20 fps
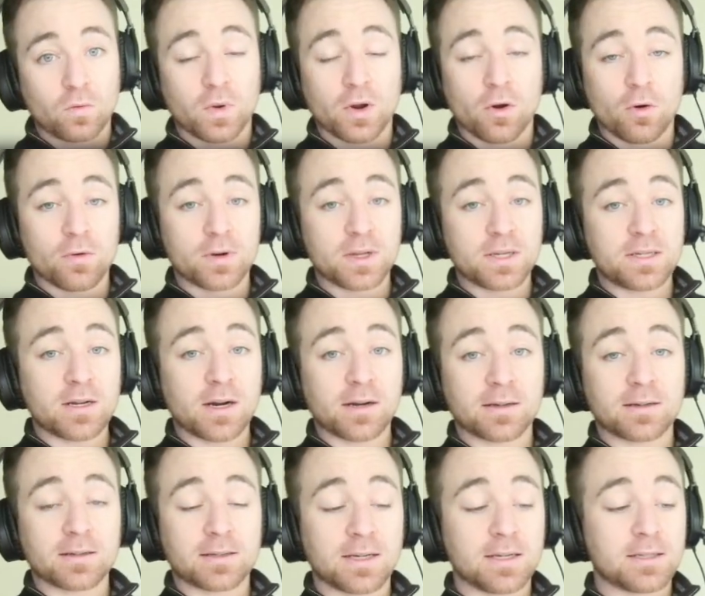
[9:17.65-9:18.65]
We're already
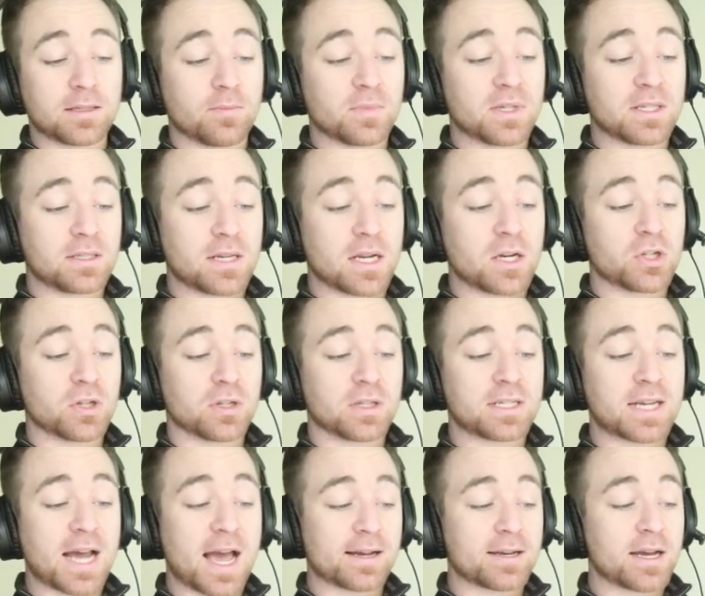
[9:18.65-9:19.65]
starting to see some
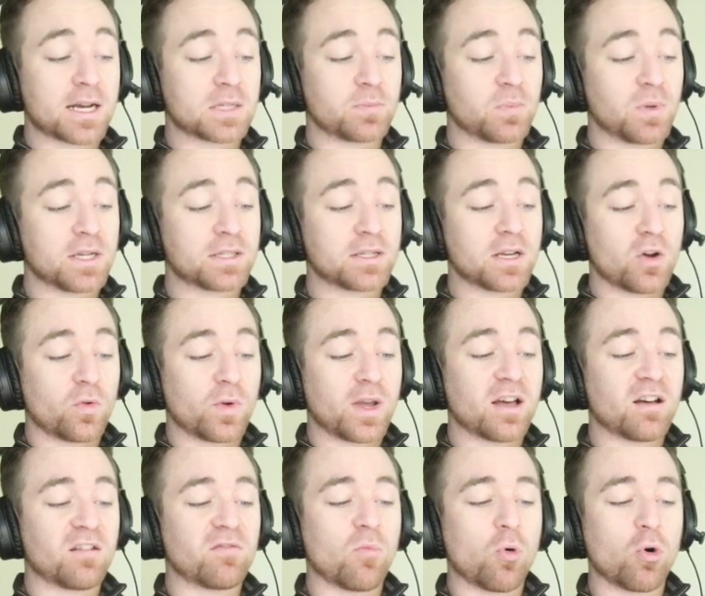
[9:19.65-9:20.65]
distinctions. TACACS Plus, we
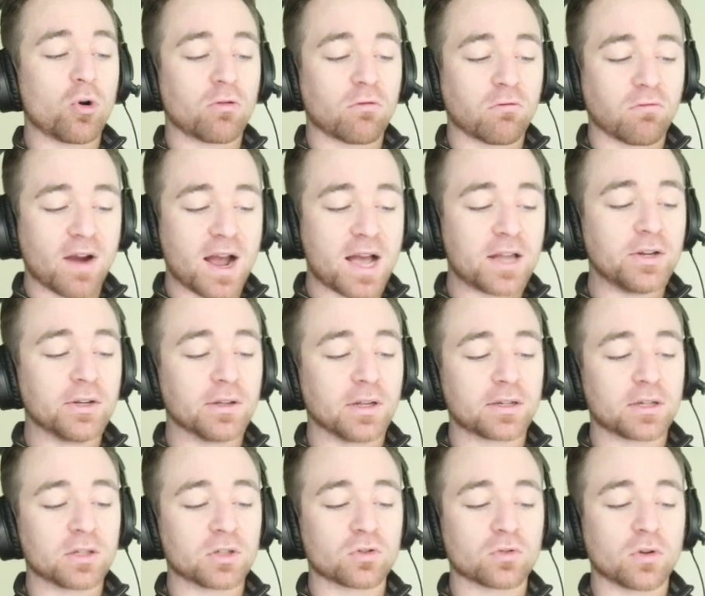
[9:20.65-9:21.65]
have more
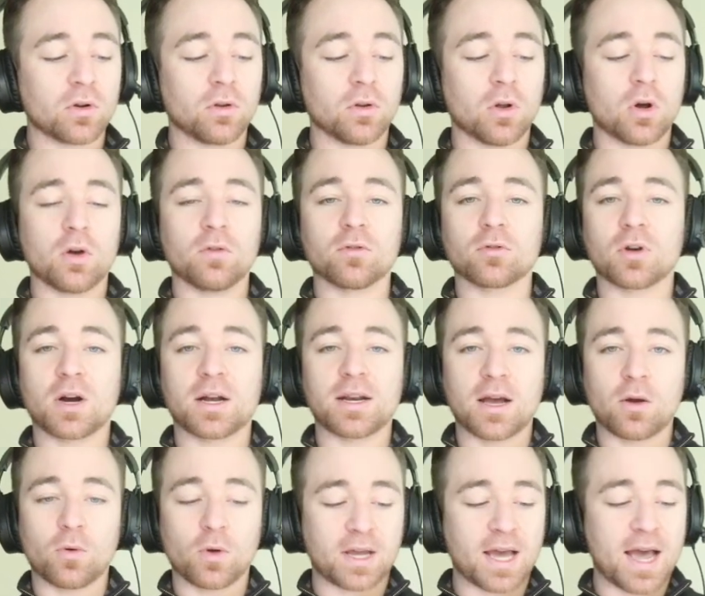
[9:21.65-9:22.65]
granular control over our
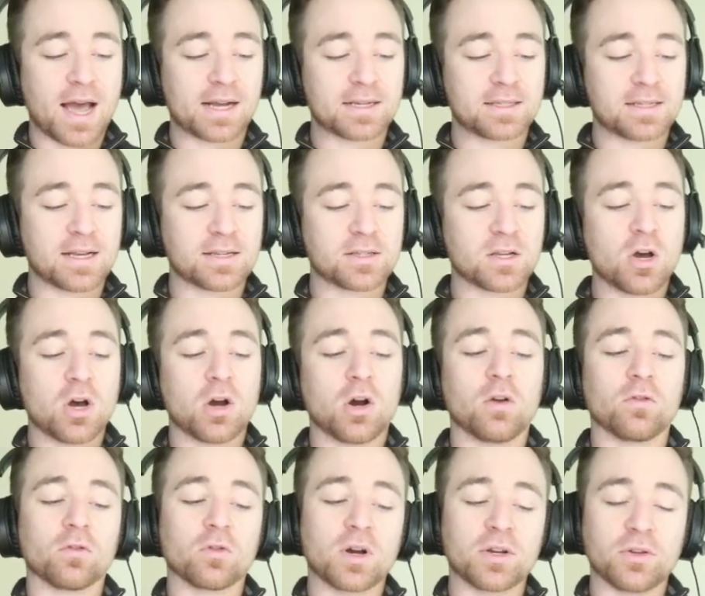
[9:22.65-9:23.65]
network access,
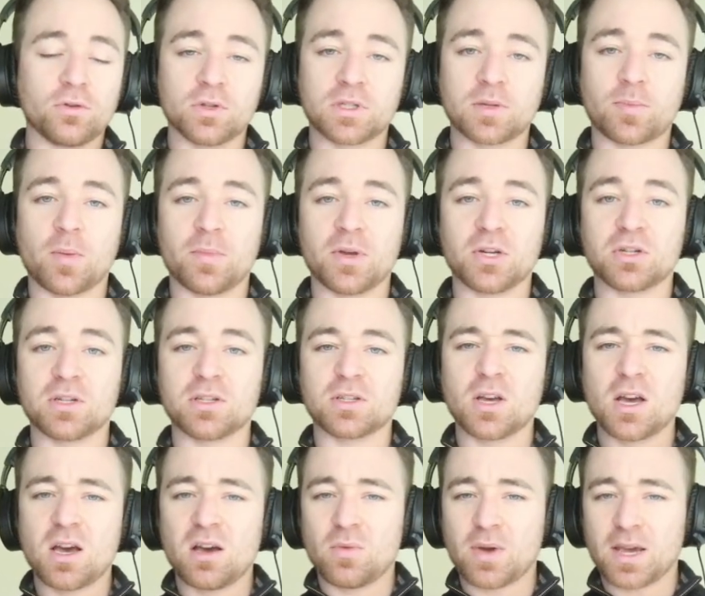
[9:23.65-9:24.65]
over our user
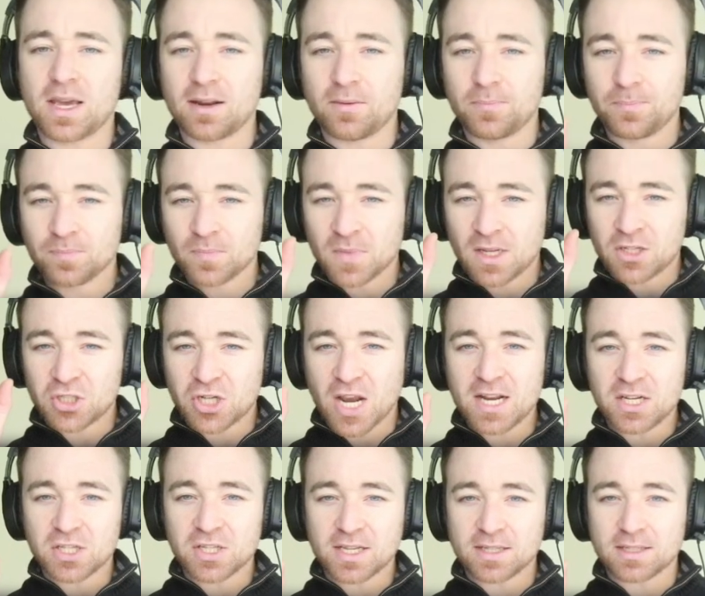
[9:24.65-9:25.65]
permissions. We can
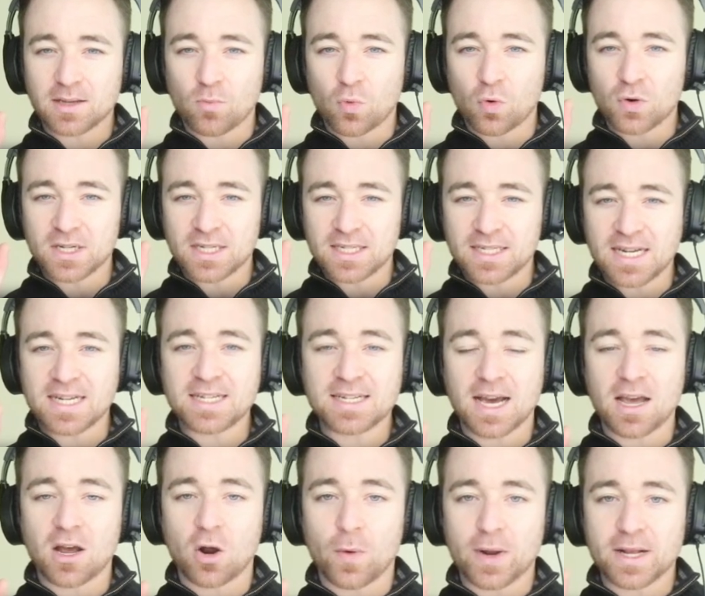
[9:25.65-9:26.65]
change things in more
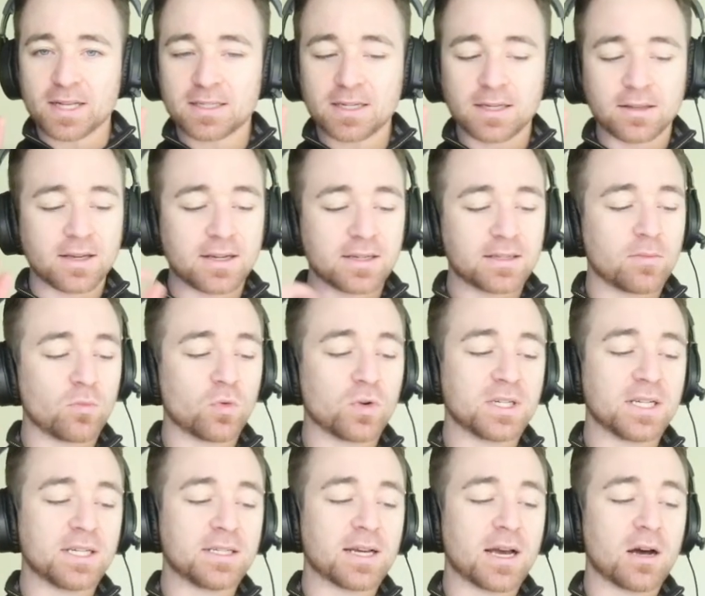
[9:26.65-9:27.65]
detail. We can see things in more
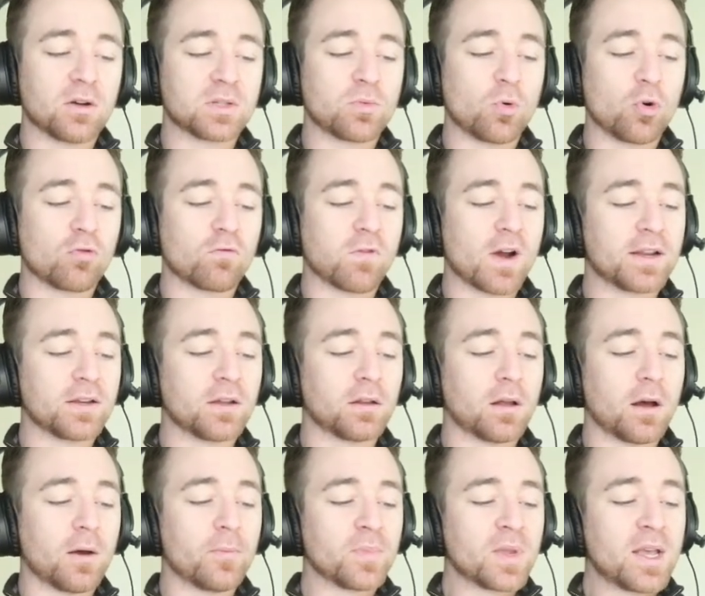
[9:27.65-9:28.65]
detail. It's more
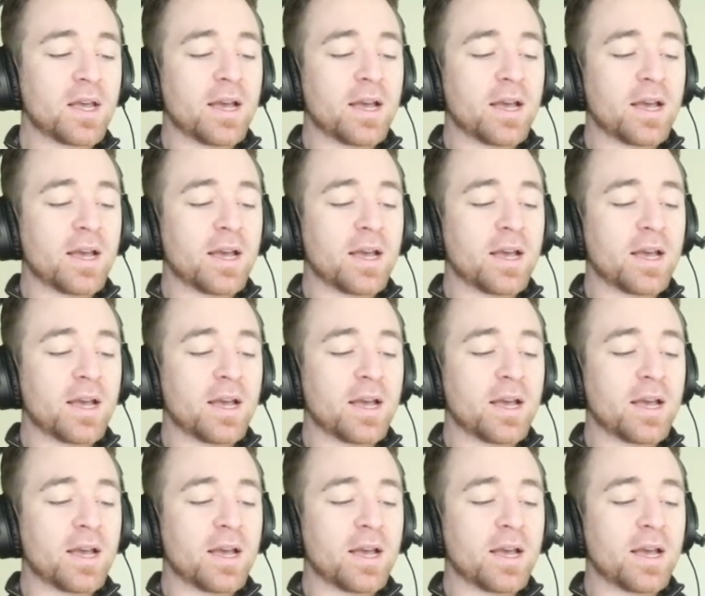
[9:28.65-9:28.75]
granular.